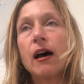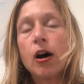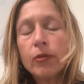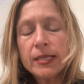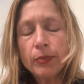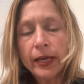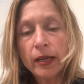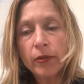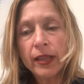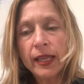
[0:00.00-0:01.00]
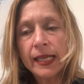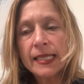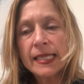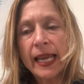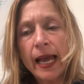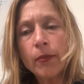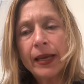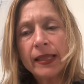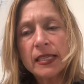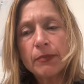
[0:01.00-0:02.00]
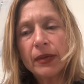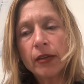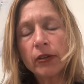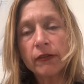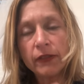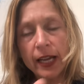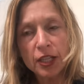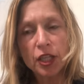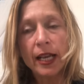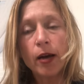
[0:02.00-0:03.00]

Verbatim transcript: always bring it within and say, How may this be a reflection?